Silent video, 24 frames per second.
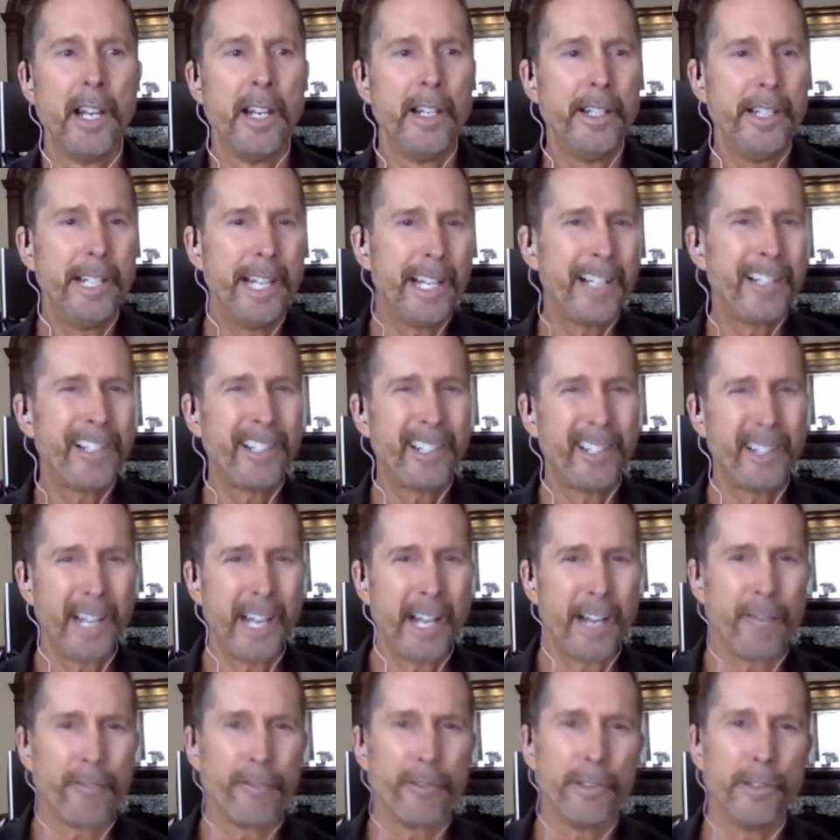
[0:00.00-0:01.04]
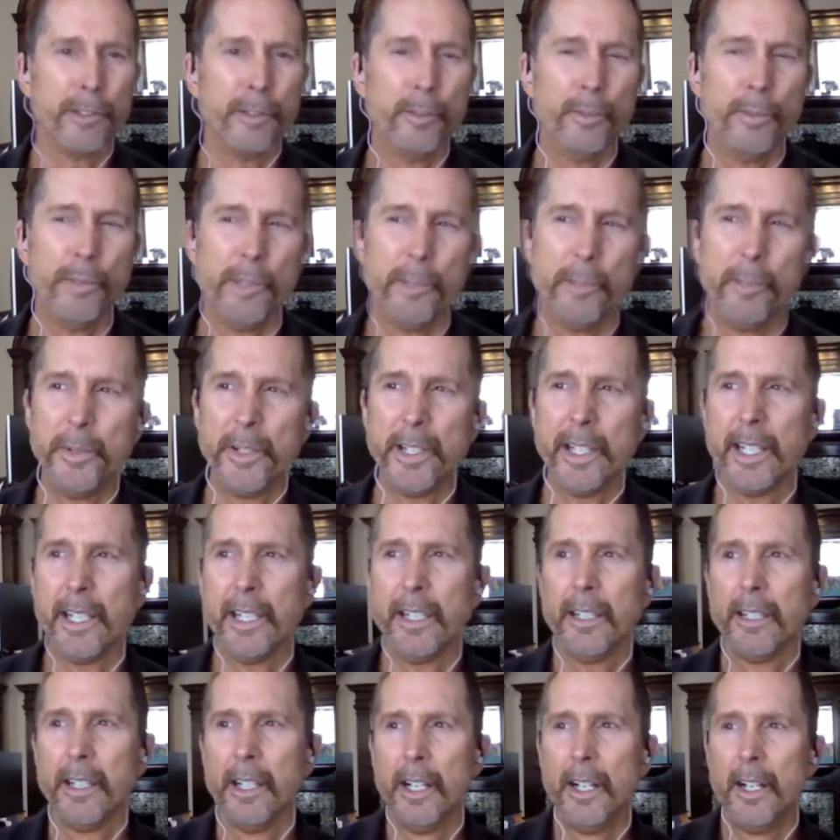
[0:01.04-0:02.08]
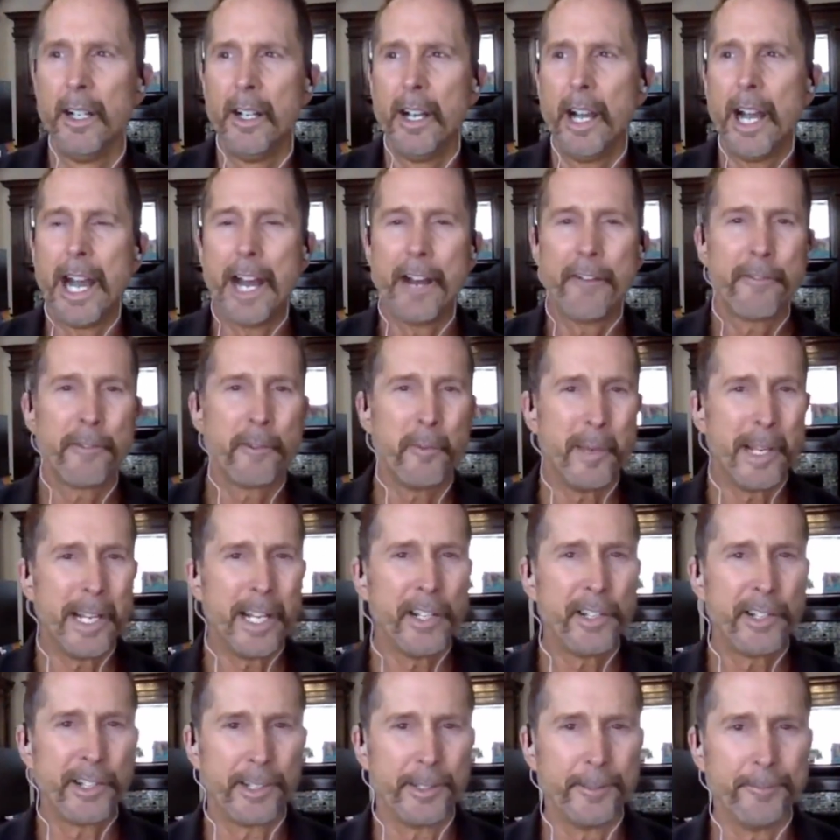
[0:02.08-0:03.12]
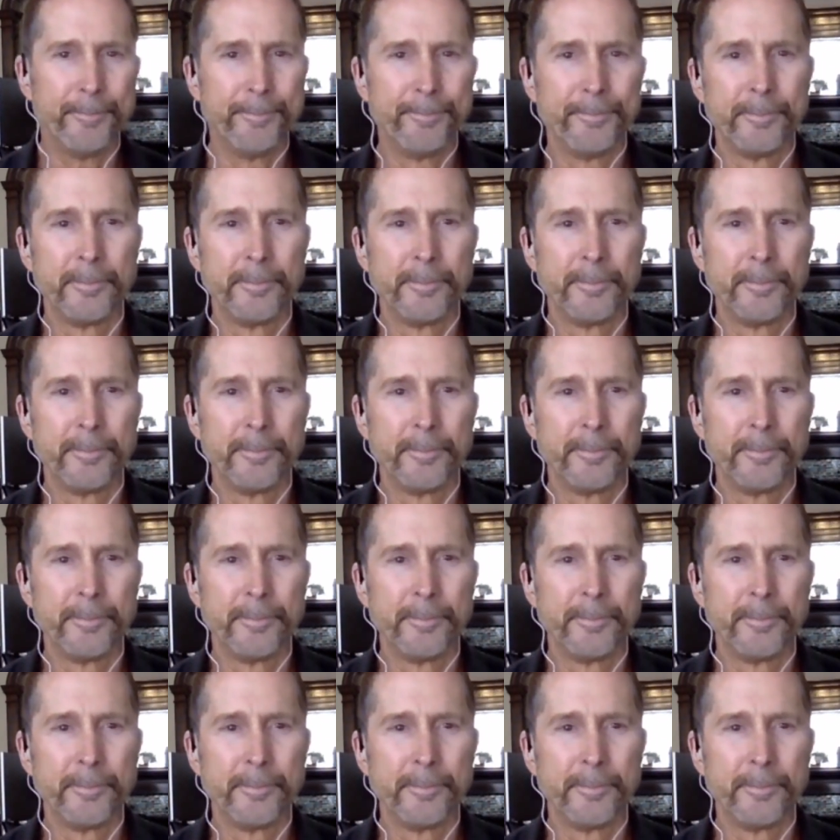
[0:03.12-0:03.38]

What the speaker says: Next to that room would be affirmation.